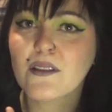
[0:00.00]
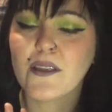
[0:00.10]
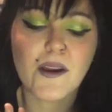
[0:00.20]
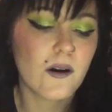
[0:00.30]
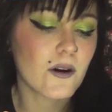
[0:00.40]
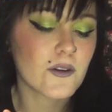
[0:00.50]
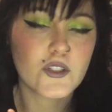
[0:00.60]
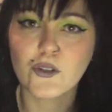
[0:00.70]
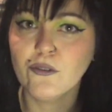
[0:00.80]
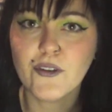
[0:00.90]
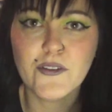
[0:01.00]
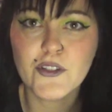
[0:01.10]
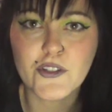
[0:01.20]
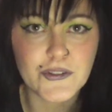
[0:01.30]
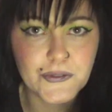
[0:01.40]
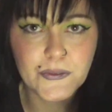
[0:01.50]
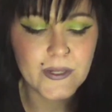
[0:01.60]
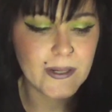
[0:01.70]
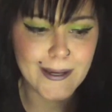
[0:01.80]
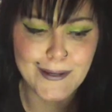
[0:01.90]
They are so fun to do,
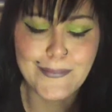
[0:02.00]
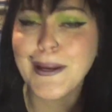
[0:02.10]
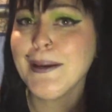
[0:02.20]
and I'm